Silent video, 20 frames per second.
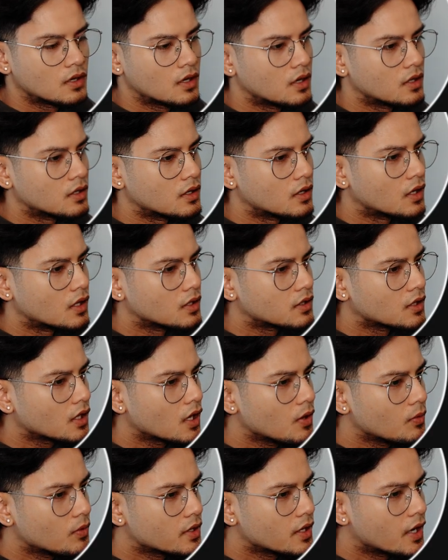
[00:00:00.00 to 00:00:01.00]
And then I think
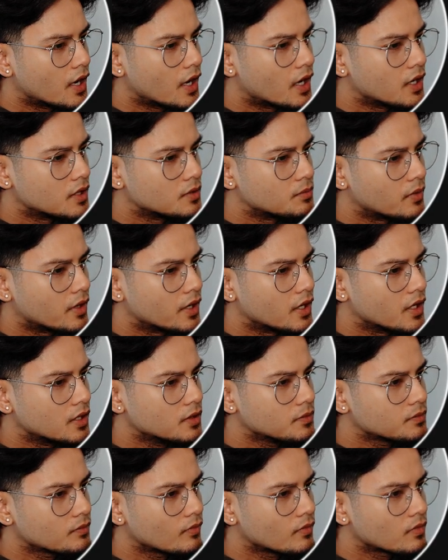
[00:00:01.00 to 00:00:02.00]
I want to add
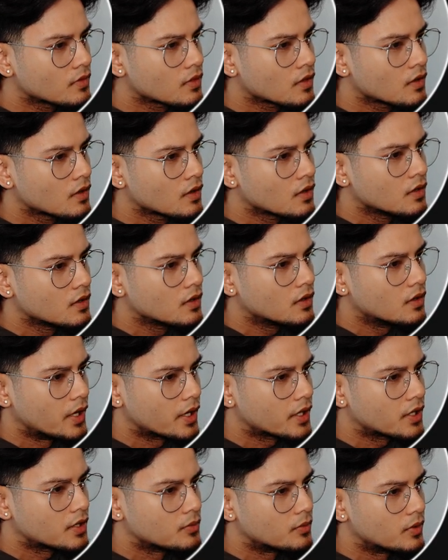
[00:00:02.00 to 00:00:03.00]
my
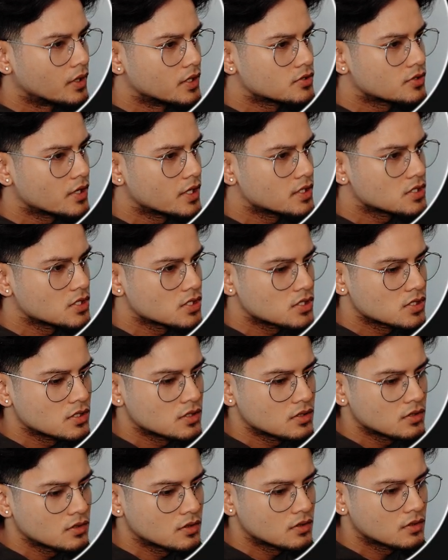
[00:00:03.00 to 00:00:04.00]
black and white
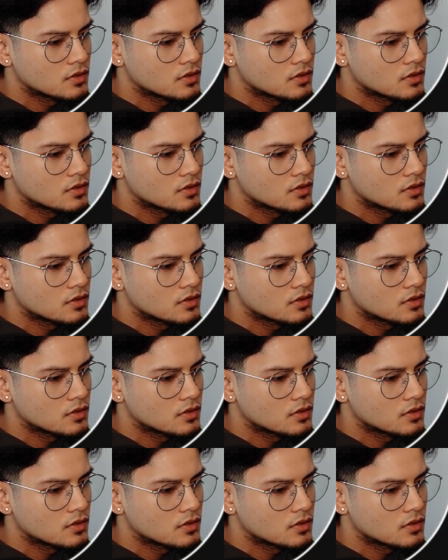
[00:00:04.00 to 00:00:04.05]
transition.